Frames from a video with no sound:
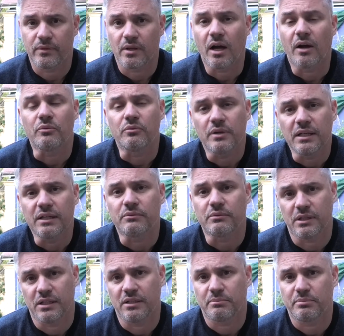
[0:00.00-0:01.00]
I really,
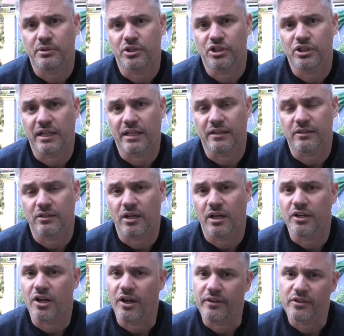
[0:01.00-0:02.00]
really appreciate it. I
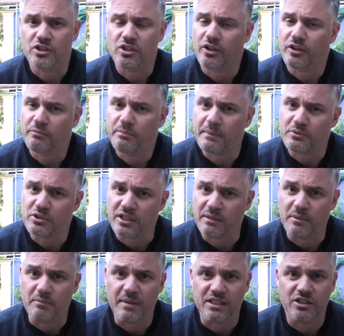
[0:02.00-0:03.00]
know there's a lot of people send
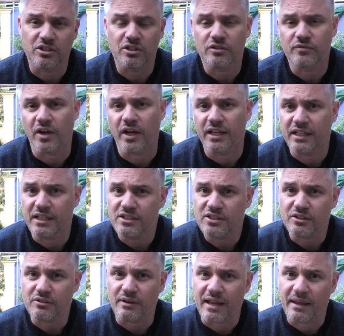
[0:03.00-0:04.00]
me messages via
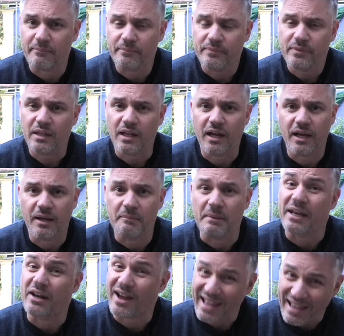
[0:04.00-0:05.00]
Instagram,
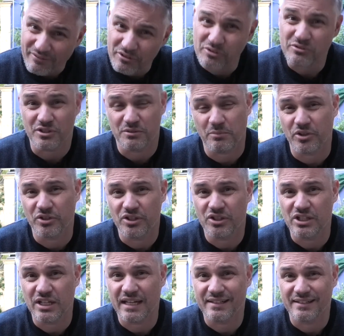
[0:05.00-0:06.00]
and I haven't
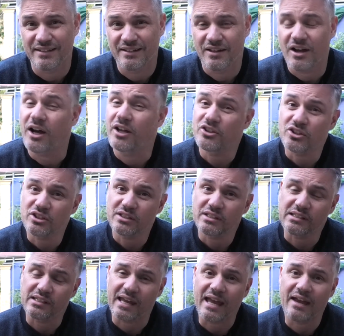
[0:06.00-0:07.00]
responded yet. I just
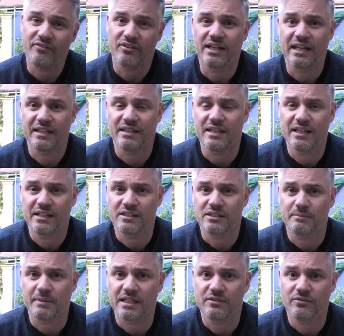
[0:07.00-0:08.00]
haven't had the
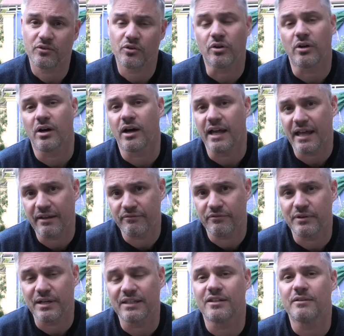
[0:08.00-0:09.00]
headspace for it. I have
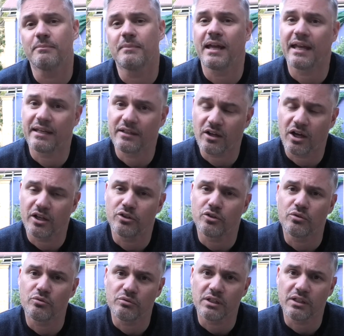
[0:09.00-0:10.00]
read them, and I
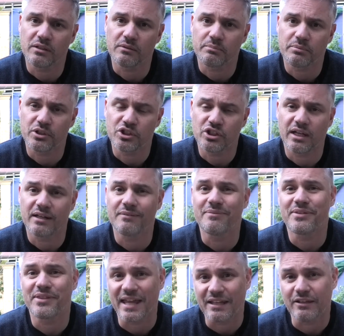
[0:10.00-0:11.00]
do really appreciate
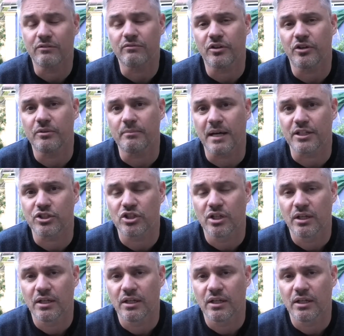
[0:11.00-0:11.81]
it. Thank you very much.